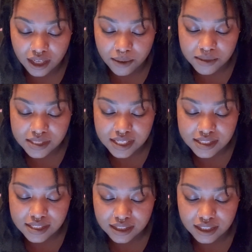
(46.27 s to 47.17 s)
and was
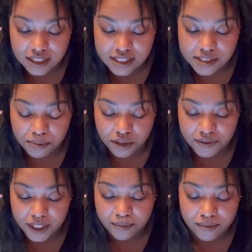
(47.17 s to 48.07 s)
instantly disapproving.